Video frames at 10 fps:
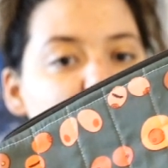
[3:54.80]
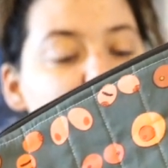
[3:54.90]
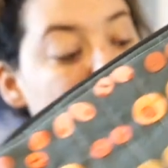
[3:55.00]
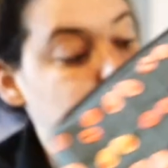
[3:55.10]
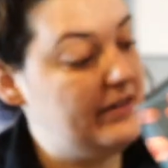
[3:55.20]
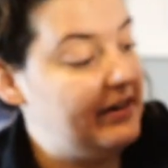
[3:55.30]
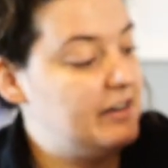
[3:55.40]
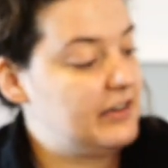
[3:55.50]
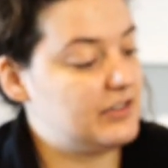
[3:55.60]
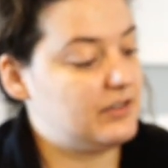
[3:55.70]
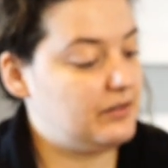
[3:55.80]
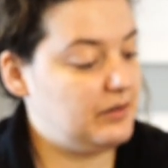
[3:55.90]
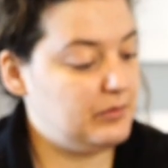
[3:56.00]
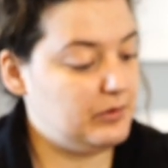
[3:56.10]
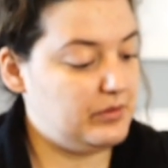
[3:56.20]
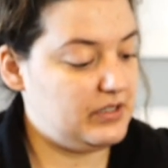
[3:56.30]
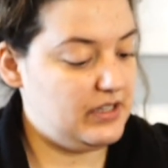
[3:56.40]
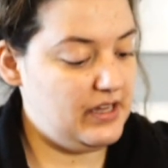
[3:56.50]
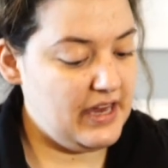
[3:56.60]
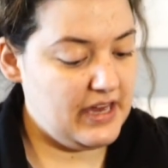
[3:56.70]
They're very nice, the green boobies.
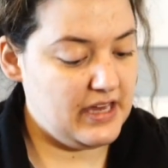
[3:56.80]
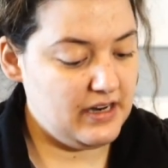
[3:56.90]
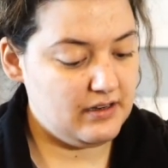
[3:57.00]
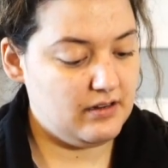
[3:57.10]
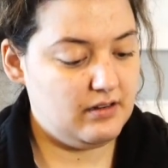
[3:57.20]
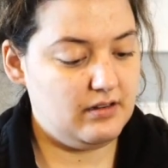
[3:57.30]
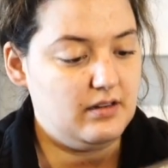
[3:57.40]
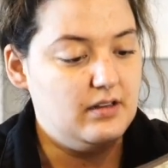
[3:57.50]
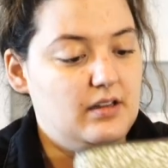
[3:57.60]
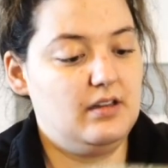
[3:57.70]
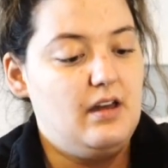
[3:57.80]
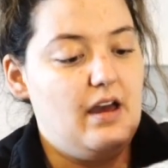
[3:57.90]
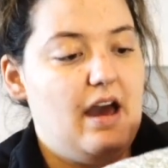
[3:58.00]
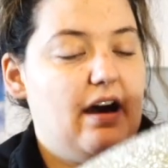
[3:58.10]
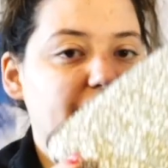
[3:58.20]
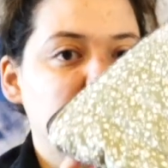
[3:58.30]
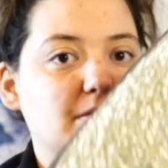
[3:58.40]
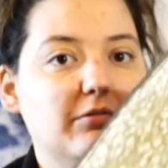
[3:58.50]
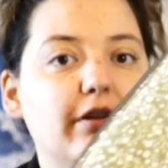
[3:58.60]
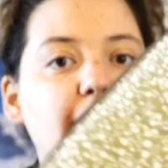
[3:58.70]
Then I have
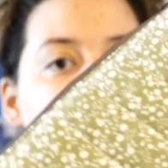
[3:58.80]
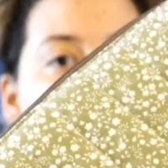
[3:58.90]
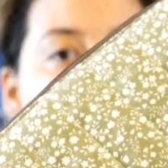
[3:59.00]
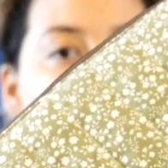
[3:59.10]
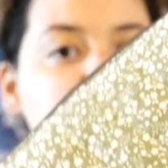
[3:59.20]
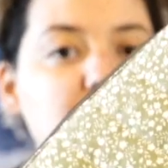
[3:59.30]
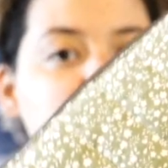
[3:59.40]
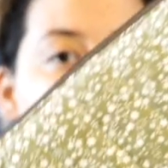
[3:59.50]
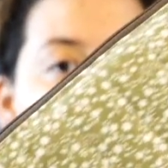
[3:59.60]
some green quilts.